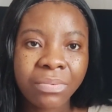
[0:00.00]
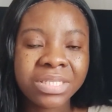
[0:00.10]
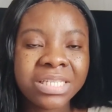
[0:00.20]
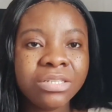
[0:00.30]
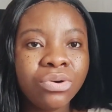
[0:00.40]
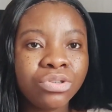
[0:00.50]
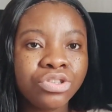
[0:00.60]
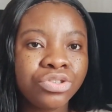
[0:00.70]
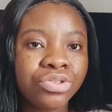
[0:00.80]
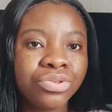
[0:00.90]
We didn't go
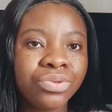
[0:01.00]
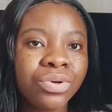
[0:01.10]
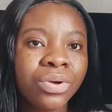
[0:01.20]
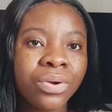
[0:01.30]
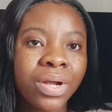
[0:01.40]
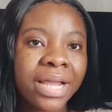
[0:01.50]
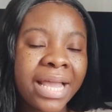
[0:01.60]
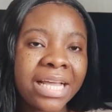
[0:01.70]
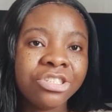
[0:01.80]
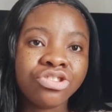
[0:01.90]
through
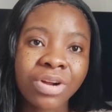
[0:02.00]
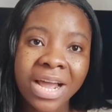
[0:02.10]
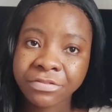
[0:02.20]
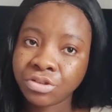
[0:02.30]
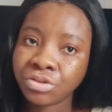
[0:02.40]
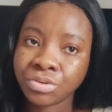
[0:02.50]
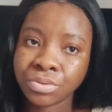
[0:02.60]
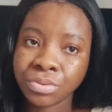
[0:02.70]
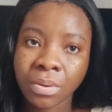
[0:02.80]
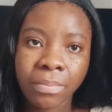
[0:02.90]
a
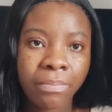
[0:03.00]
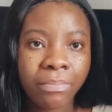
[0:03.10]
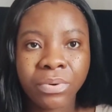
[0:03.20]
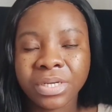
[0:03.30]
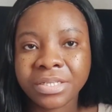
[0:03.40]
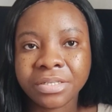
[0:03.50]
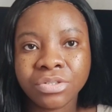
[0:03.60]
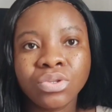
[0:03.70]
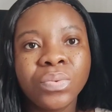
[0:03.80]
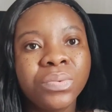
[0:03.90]
drive-through border.
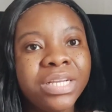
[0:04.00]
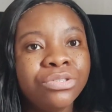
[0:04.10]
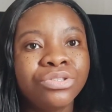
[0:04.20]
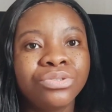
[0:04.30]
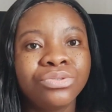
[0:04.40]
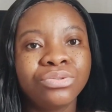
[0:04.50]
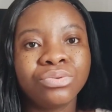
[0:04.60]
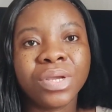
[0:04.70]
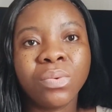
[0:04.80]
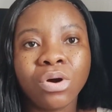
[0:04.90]
So we went
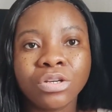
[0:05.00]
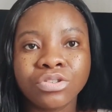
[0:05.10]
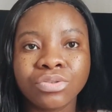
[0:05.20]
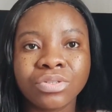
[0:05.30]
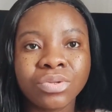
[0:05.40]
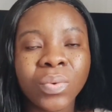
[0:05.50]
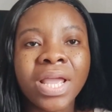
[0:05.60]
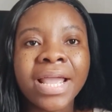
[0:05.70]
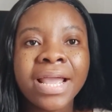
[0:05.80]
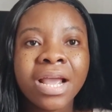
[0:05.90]
to a walk-through. So
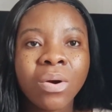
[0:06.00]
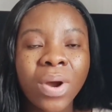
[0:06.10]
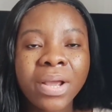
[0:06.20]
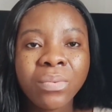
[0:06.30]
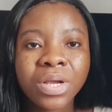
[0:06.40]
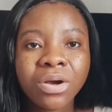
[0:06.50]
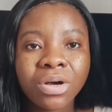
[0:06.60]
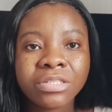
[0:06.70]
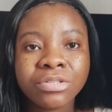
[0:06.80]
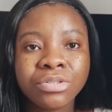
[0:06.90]
when we
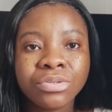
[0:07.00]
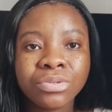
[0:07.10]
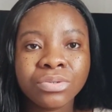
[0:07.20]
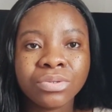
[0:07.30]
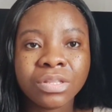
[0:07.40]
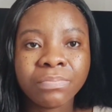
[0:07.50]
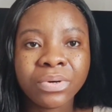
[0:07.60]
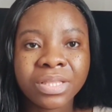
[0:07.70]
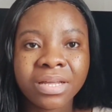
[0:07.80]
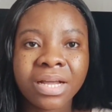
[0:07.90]
got to the
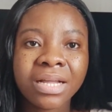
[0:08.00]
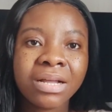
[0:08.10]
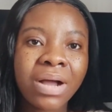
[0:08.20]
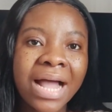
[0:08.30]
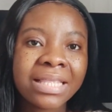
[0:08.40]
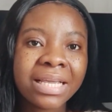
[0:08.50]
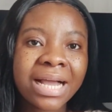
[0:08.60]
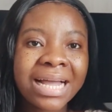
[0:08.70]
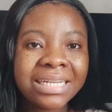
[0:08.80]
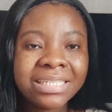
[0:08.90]
border at the
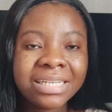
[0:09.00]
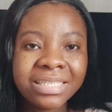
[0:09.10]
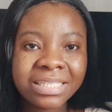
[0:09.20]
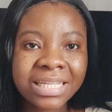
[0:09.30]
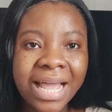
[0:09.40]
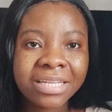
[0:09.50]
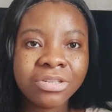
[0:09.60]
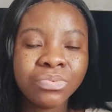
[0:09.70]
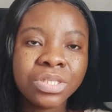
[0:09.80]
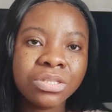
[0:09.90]
Canadian
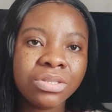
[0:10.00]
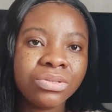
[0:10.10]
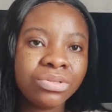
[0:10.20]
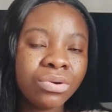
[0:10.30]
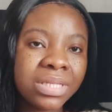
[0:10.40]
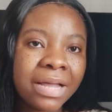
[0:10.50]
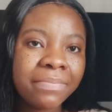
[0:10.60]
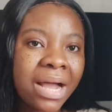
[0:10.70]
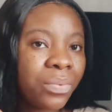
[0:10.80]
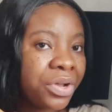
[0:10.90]
side, we told them
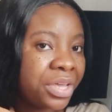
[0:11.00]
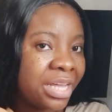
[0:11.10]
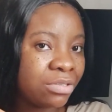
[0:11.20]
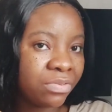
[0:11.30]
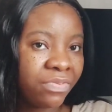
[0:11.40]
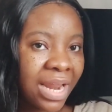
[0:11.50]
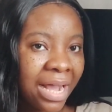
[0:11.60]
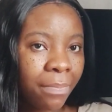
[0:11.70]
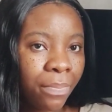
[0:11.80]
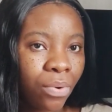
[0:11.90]
that we are here to
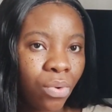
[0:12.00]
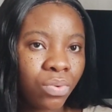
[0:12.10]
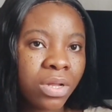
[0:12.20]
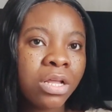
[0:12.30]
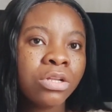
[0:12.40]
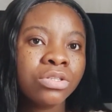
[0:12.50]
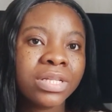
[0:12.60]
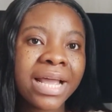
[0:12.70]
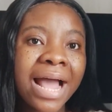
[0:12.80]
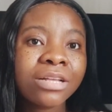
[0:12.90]
flagpole. So
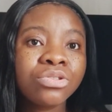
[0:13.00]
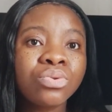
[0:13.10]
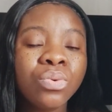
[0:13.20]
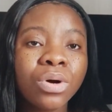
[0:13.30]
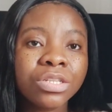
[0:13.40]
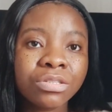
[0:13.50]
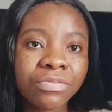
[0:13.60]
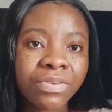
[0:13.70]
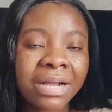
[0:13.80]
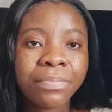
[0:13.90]
they asked who wants to
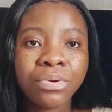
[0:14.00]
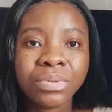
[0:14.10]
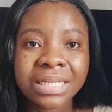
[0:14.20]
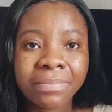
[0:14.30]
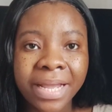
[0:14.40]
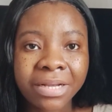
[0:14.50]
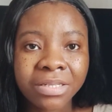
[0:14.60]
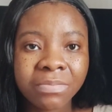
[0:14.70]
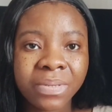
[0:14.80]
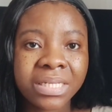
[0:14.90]
flagpole. We said my
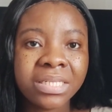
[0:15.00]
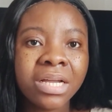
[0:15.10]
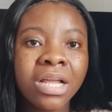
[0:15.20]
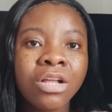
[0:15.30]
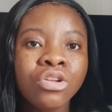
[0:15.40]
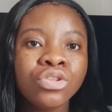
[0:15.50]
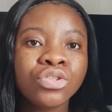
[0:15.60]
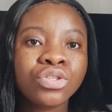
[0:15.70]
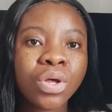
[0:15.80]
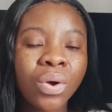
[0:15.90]
husband.
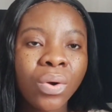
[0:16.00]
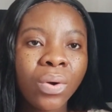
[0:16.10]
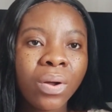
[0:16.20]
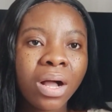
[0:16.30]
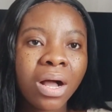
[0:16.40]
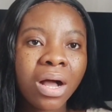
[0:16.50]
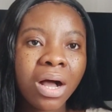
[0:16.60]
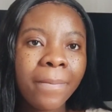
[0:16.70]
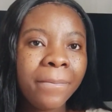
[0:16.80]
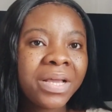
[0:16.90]
So
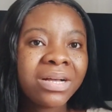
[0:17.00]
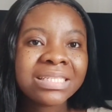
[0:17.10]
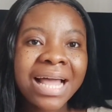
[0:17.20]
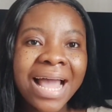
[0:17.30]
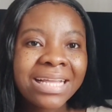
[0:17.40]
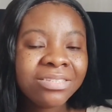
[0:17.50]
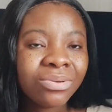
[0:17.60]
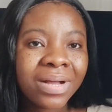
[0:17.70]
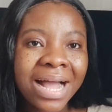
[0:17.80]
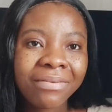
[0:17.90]
because I
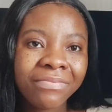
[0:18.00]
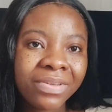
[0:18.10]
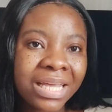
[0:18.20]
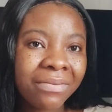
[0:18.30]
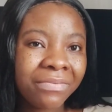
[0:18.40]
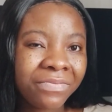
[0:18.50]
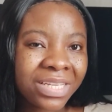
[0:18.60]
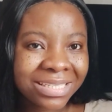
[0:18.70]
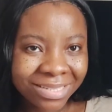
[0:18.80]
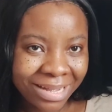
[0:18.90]
don't have a
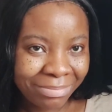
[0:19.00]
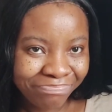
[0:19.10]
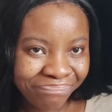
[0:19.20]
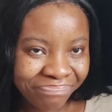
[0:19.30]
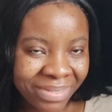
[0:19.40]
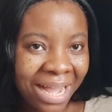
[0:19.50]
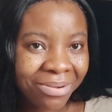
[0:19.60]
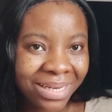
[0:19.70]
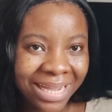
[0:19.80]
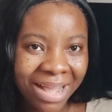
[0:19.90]
visa, I
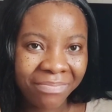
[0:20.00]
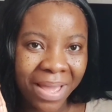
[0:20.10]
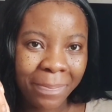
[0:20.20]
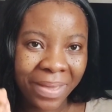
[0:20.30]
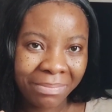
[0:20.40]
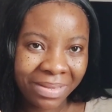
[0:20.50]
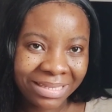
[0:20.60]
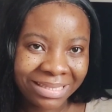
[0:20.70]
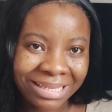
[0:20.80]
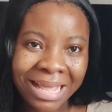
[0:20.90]
only have my
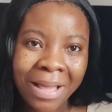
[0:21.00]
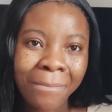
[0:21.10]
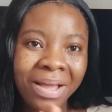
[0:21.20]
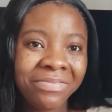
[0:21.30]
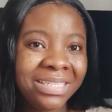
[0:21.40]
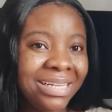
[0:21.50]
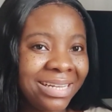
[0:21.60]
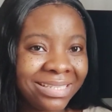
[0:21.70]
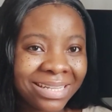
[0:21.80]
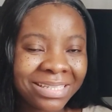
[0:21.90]
permit. My visa
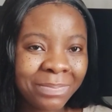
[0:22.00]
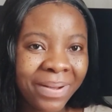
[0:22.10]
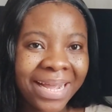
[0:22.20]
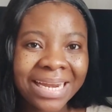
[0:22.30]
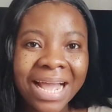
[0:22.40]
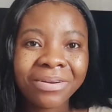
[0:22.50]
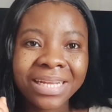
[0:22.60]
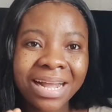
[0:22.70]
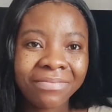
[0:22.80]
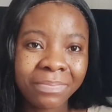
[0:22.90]
has expired. I
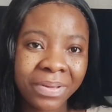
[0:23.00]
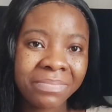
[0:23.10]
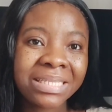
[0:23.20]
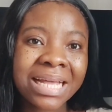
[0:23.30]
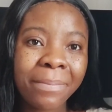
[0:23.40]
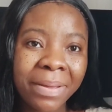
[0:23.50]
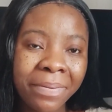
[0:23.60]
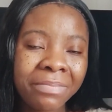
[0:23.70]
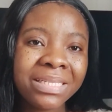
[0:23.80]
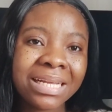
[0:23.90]
only have a permit, and my
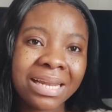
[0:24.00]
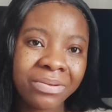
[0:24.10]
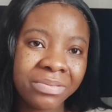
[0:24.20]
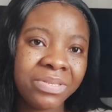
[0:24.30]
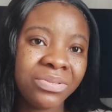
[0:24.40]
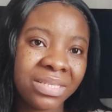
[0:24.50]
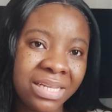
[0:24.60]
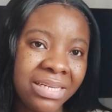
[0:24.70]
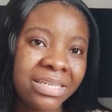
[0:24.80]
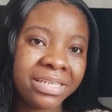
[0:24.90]
permit allows me to
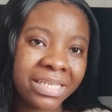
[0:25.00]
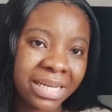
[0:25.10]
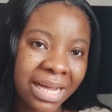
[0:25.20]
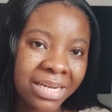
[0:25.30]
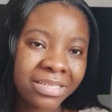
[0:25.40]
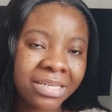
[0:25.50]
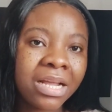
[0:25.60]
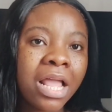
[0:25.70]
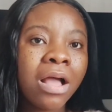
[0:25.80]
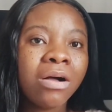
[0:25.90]
stay legally in
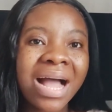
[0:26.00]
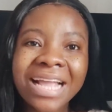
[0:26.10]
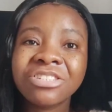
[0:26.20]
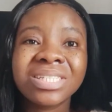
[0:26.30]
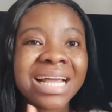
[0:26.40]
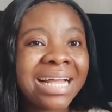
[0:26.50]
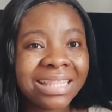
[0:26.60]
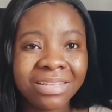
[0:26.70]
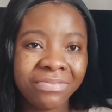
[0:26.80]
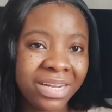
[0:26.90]
Canada. I just
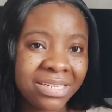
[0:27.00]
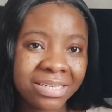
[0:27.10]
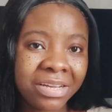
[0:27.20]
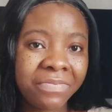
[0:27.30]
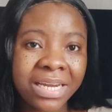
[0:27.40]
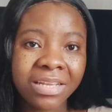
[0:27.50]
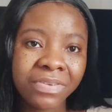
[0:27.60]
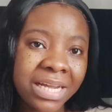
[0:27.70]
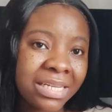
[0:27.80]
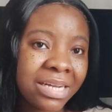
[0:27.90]
can't leave Canada. If I
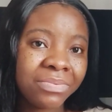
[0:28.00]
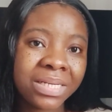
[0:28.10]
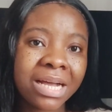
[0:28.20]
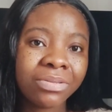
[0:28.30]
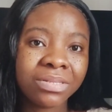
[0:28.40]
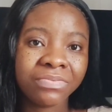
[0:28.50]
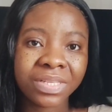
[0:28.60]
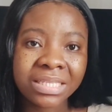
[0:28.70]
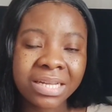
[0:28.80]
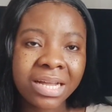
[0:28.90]
leave Canada without a
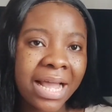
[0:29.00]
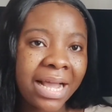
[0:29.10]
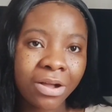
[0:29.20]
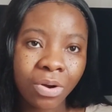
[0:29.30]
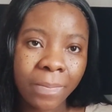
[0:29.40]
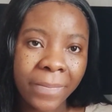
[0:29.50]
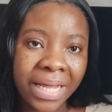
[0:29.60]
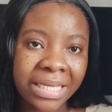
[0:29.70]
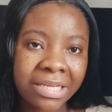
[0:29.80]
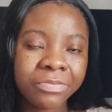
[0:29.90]
visa, I can't come
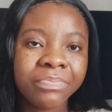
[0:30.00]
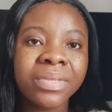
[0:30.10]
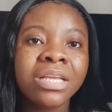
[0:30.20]
back in.